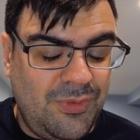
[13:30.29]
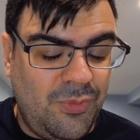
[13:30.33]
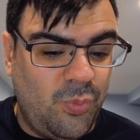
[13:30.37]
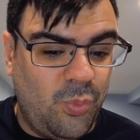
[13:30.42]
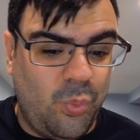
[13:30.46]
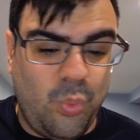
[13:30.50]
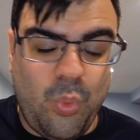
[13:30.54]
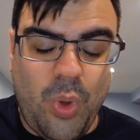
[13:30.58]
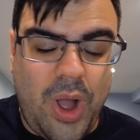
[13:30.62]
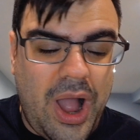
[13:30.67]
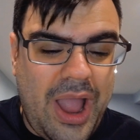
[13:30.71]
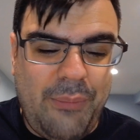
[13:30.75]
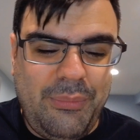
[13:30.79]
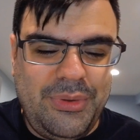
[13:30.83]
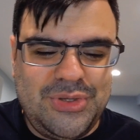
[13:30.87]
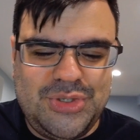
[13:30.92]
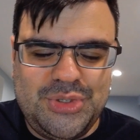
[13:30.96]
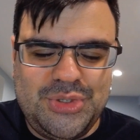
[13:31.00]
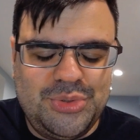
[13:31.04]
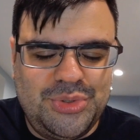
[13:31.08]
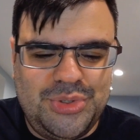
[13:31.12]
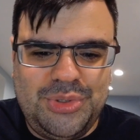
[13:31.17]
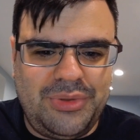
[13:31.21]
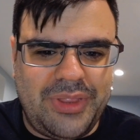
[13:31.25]
Why would
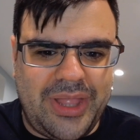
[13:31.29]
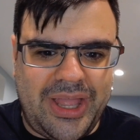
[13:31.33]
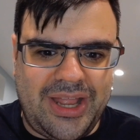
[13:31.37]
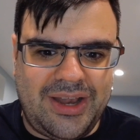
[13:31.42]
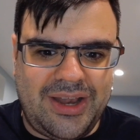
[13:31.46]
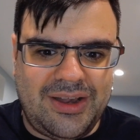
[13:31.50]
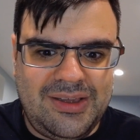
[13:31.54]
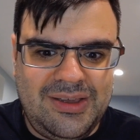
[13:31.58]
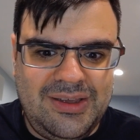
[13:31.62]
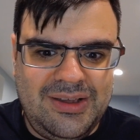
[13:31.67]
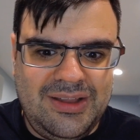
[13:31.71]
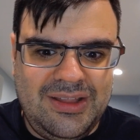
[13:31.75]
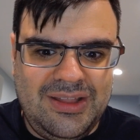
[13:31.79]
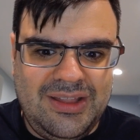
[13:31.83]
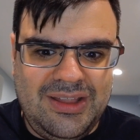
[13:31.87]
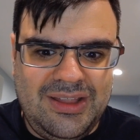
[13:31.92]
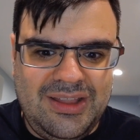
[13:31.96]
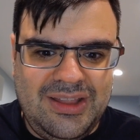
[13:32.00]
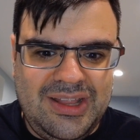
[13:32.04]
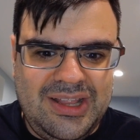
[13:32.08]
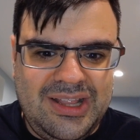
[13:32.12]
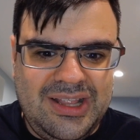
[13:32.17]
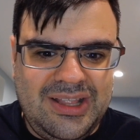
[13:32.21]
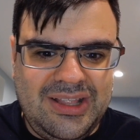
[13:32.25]
you do that?
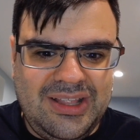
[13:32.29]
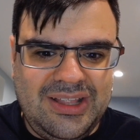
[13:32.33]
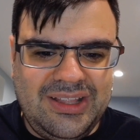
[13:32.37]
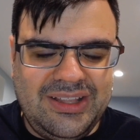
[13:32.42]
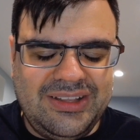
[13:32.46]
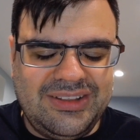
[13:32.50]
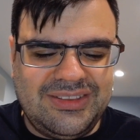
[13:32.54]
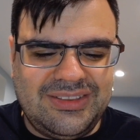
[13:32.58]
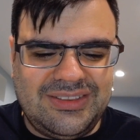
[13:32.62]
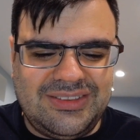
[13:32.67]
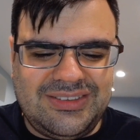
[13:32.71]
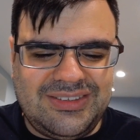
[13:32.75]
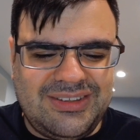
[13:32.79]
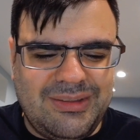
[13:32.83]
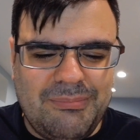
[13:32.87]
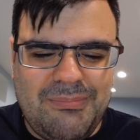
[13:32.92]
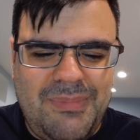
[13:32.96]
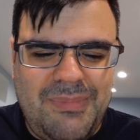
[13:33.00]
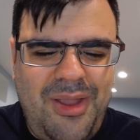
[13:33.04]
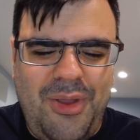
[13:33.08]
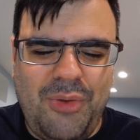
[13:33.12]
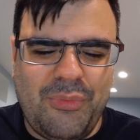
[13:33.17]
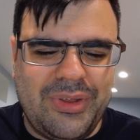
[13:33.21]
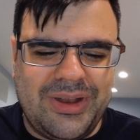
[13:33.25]

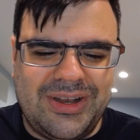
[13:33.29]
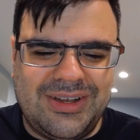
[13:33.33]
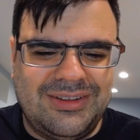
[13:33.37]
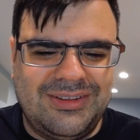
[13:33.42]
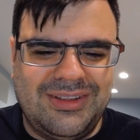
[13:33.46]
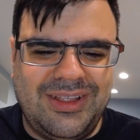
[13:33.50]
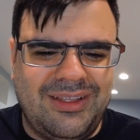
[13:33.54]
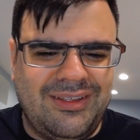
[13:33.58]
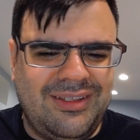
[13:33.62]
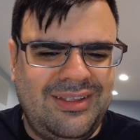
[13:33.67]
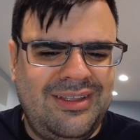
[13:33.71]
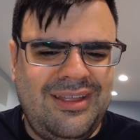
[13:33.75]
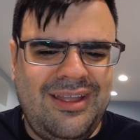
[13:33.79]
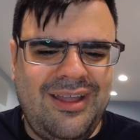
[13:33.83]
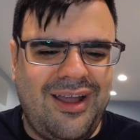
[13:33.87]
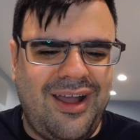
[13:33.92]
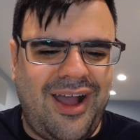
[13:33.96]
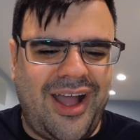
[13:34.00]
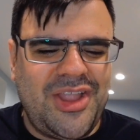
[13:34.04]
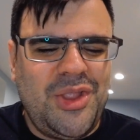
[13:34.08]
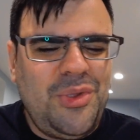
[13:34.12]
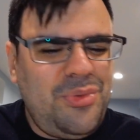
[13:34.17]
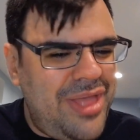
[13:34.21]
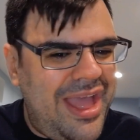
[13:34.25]
Miorine,
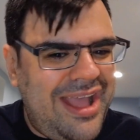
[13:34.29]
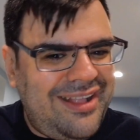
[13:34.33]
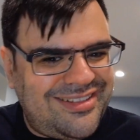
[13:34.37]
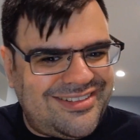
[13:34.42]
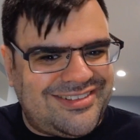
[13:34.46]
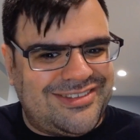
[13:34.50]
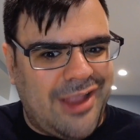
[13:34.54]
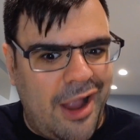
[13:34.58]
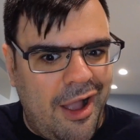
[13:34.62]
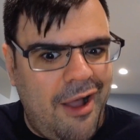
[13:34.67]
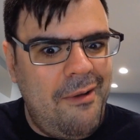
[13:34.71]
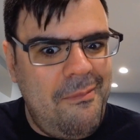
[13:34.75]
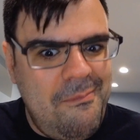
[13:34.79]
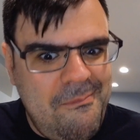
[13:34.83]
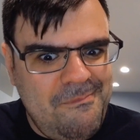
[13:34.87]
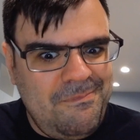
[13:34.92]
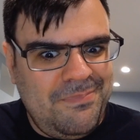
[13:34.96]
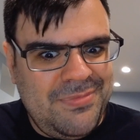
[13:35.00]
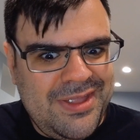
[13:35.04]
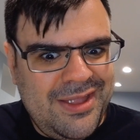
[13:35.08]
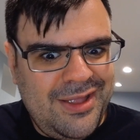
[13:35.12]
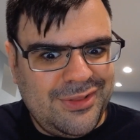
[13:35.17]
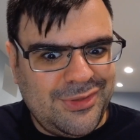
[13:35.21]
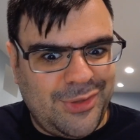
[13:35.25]
are you that dumb?
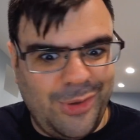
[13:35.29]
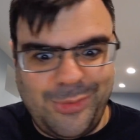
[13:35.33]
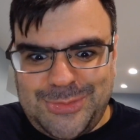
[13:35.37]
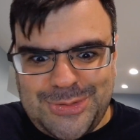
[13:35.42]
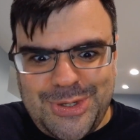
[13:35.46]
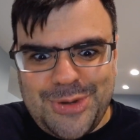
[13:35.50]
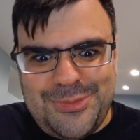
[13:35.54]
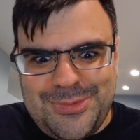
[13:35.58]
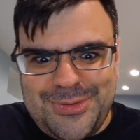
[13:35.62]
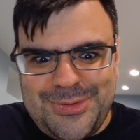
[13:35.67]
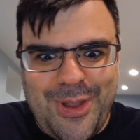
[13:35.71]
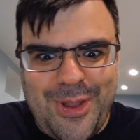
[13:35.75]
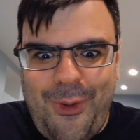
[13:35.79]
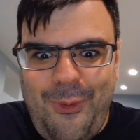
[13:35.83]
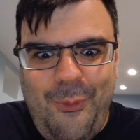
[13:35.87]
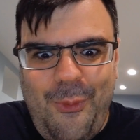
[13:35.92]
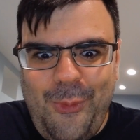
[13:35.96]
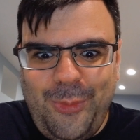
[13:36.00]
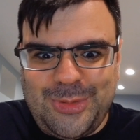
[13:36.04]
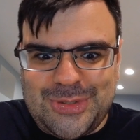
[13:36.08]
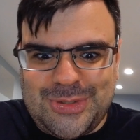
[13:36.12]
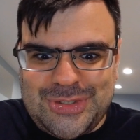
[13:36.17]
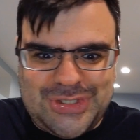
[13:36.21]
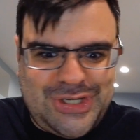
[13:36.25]
Don't you know
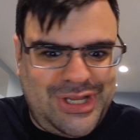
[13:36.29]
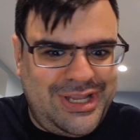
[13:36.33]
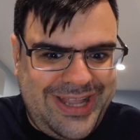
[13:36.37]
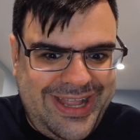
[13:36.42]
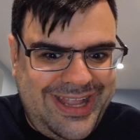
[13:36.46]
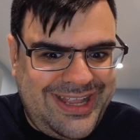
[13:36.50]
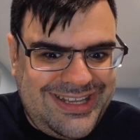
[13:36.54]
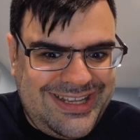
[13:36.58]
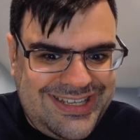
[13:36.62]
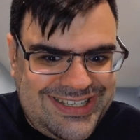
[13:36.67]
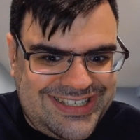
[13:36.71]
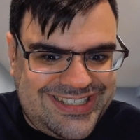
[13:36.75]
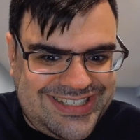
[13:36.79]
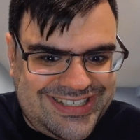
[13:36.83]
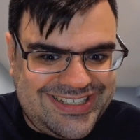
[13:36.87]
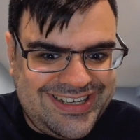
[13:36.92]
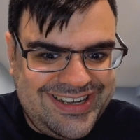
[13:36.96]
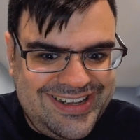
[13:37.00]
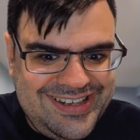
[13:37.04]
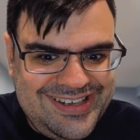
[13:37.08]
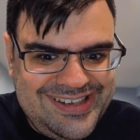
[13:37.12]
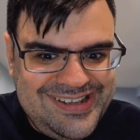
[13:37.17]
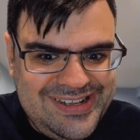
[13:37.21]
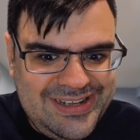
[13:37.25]
who she is?
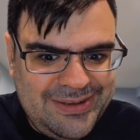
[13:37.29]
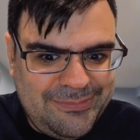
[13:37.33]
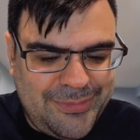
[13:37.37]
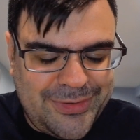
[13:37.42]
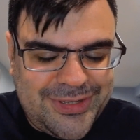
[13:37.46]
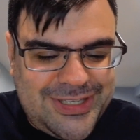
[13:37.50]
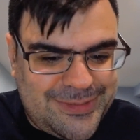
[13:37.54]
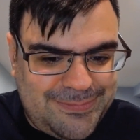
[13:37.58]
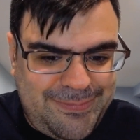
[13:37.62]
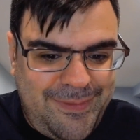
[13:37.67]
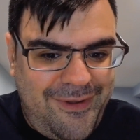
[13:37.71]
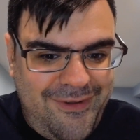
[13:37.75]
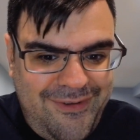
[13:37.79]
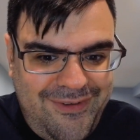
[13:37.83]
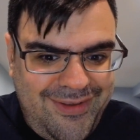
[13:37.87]
Prospera?